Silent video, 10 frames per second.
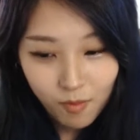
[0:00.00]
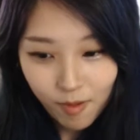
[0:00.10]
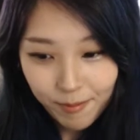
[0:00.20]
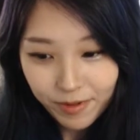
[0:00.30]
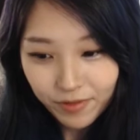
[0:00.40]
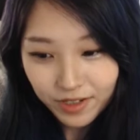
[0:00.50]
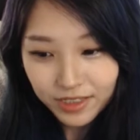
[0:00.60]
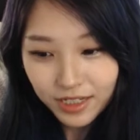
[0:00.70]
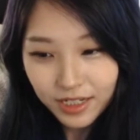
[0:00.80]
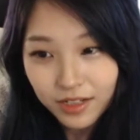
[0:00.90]
I'm gonna forget to
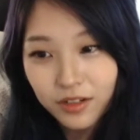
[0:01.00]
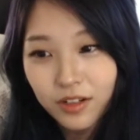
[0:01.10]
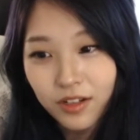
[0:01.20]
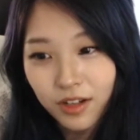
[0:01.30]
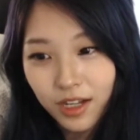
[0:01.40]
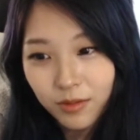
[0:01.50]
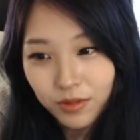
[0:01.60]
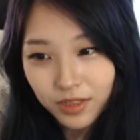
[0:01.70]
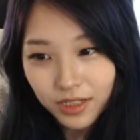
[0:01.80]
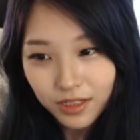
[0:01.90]
eat it. No, I
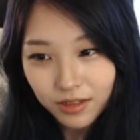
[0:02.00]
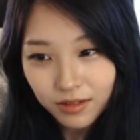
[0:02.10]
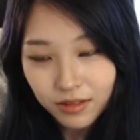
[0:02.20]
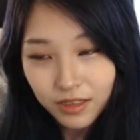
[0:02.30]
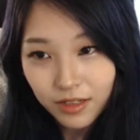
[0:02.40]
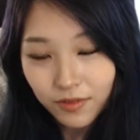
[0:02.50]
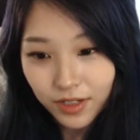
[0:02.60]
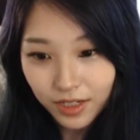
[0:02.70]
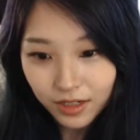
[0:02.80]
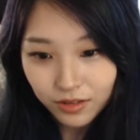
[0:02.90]
will eat it if I
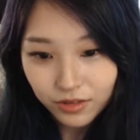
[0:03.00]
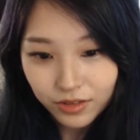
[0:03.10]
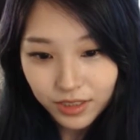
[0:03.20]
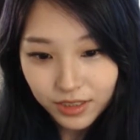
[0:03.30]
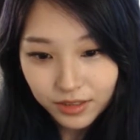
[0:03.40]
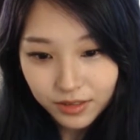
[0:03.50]
get hungry.